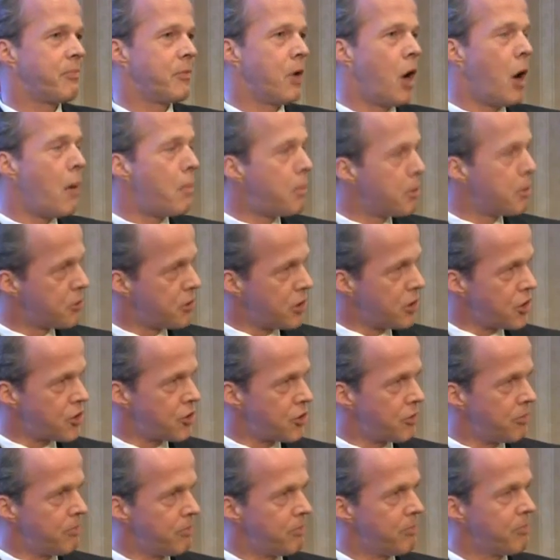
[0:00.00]

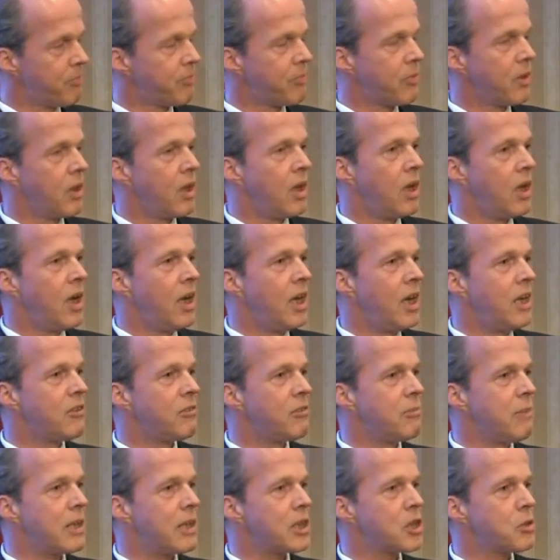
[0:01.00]
opposition
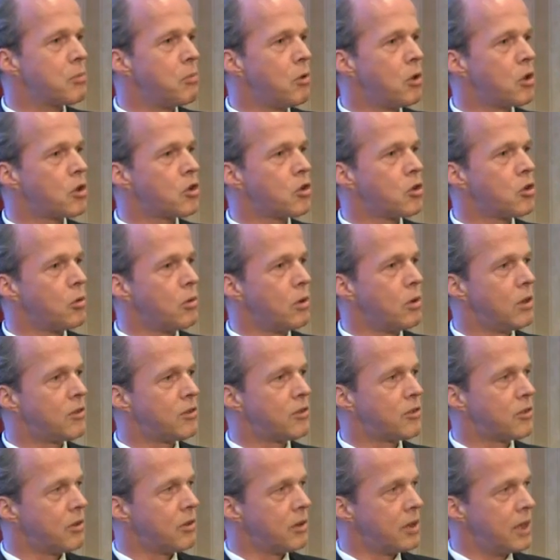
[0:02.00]
is much more
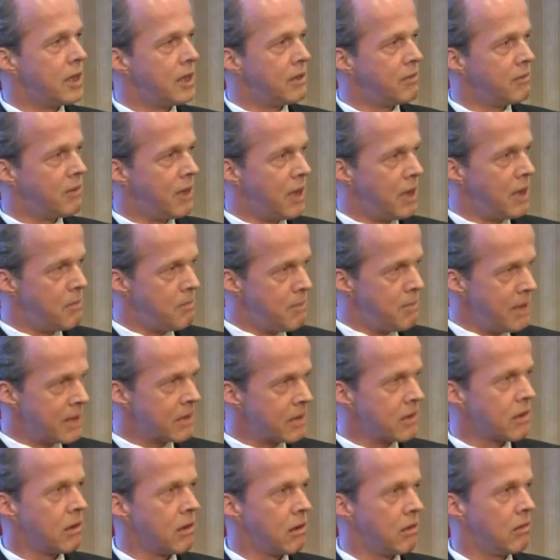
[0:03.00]
towards the
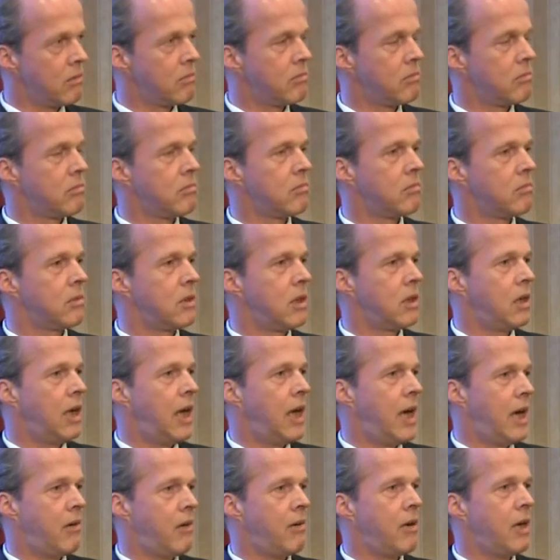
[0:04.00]
environmental
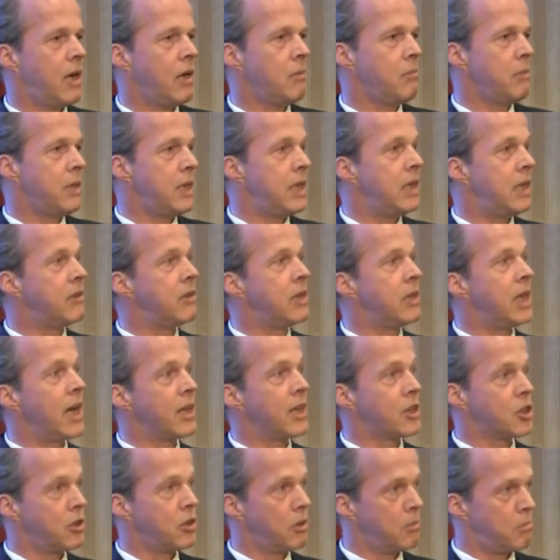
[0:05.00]
area, meaning the
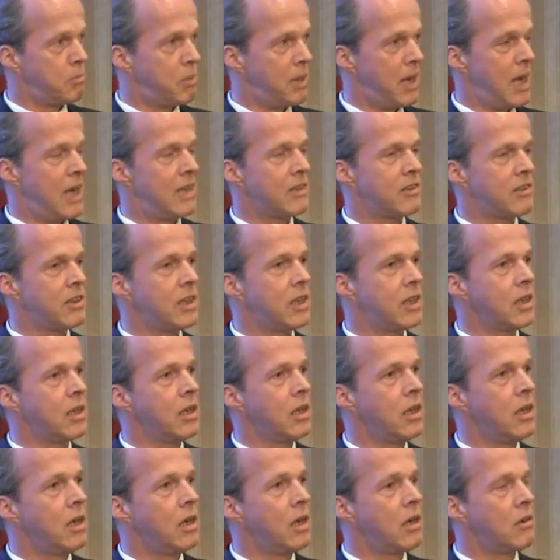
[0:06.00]
actual
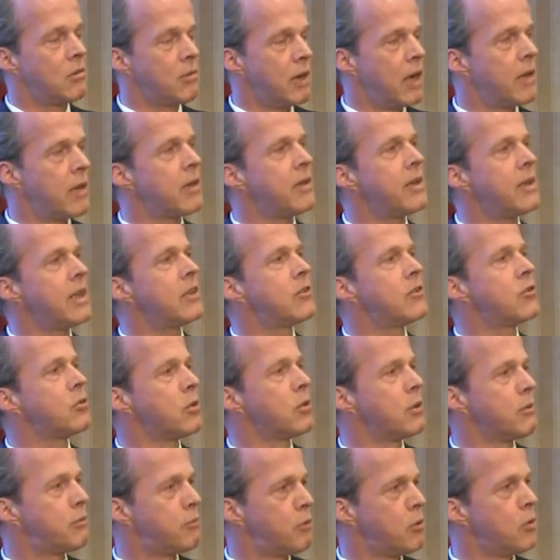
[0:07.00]
planting, rather than
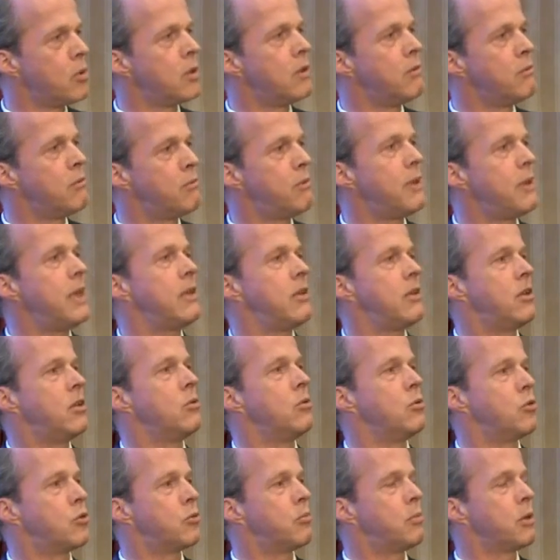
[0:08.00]
to the food and feed
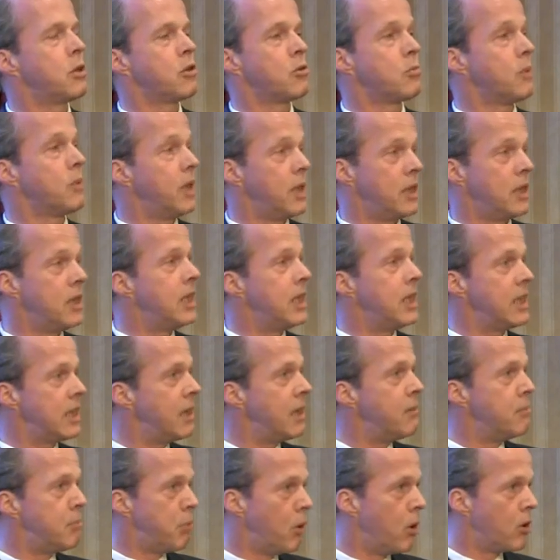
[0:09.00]
use, because we are
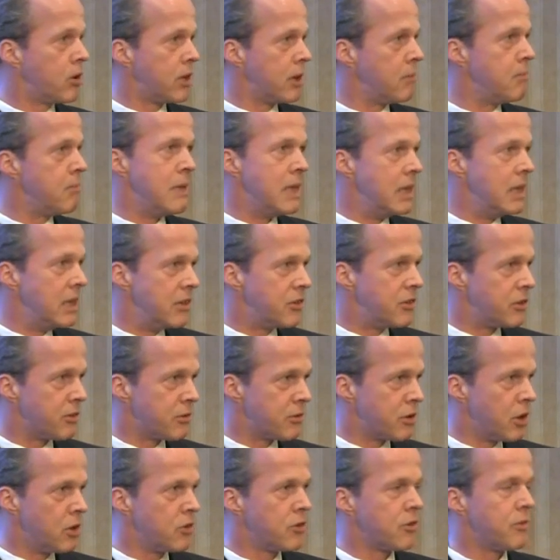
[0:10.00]
indeed importing millions
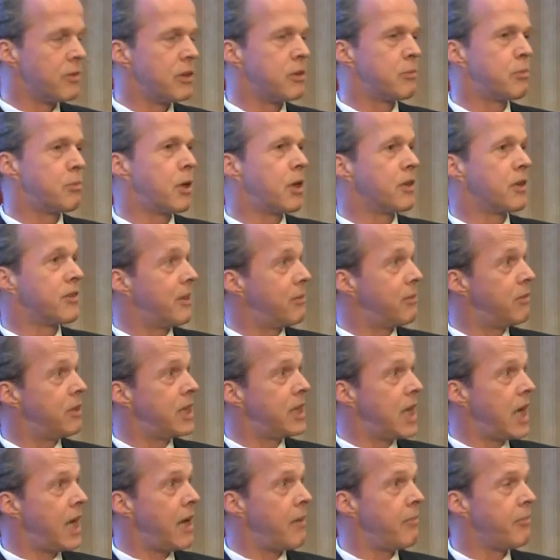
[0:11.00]
of tons of these products every
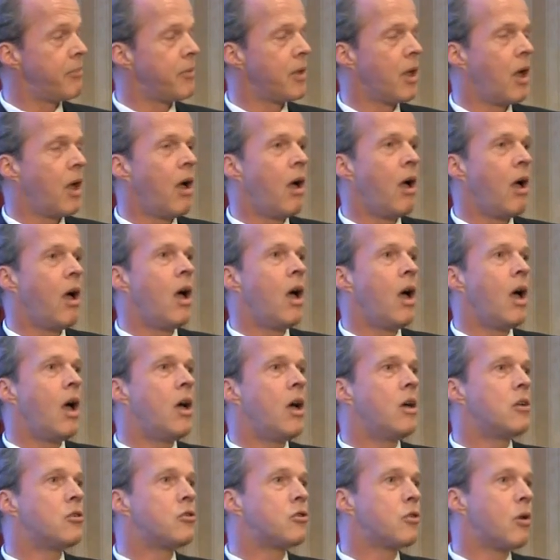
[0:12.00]
day.
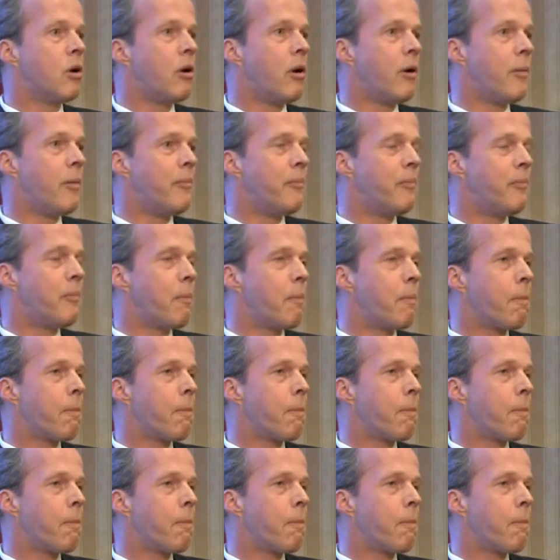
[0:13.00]
So